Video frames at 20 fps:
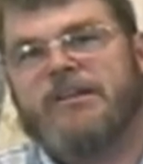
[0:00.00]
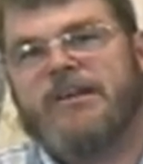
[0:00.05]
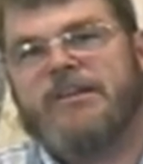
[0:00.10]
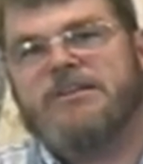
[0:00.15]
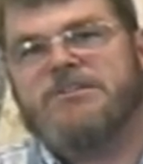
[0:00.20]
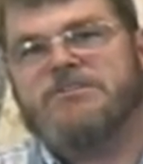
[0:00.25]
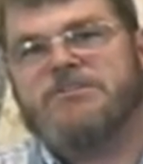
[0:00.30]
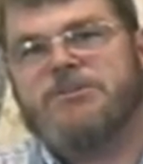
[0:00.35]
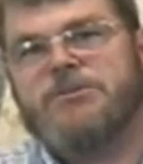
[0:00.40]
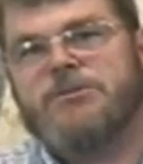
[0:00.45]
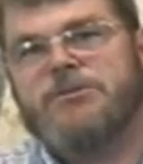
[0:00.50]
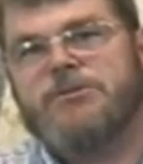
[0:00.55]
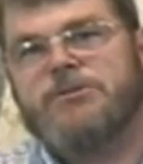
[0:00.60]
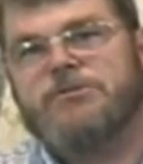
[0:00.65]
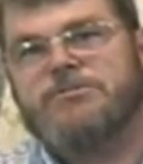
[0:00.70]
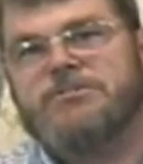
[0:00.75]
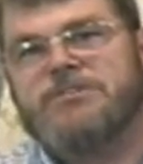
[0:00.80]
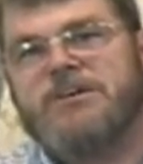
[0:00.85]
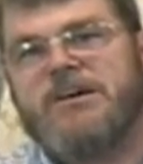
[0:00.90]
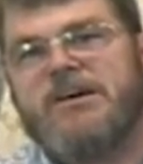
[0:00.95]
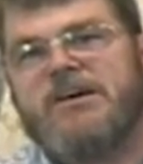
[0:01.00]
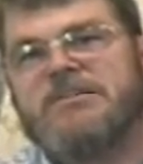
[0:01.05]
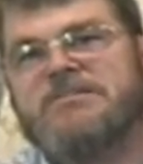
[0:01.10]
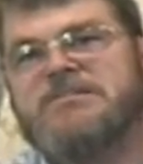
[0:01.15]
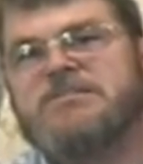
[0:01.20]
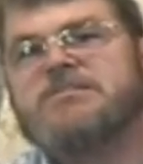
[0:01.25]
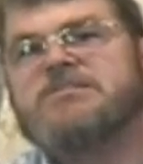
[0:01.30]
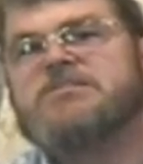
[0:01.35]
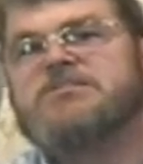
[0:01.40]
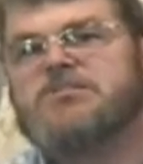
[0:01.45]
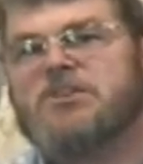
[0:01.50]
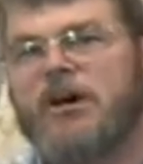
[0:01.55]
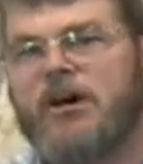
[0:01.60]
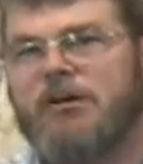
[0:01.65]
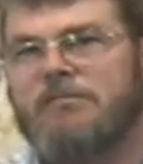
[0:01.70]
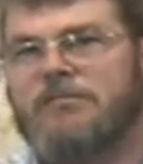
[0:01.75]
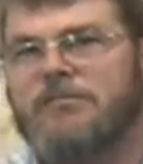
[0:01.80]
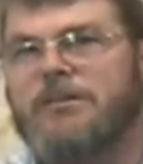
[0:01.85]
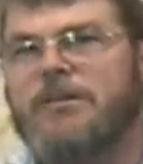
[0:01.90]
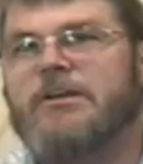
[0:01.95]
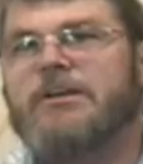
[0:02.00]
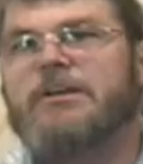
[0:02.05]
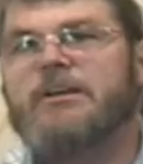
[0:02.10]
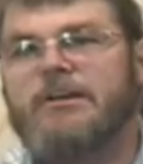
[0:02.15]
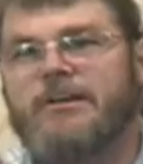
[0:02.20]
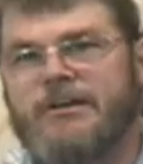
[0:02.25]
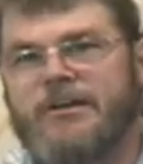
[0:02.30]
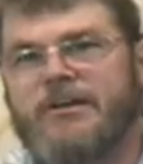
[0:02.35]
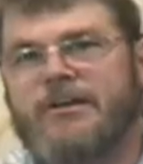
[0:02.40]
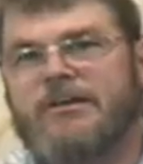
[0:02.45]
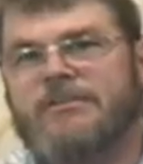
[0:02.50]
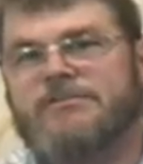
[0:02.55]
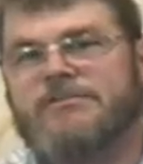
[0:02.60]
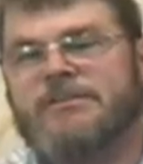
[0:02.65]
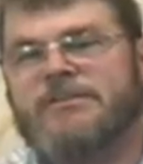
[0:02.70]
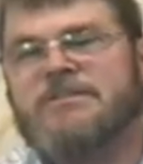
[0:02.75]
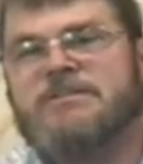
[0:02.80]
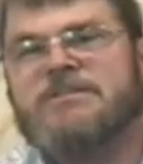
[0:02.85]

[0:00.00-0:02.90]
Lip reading: that is you just soften it enough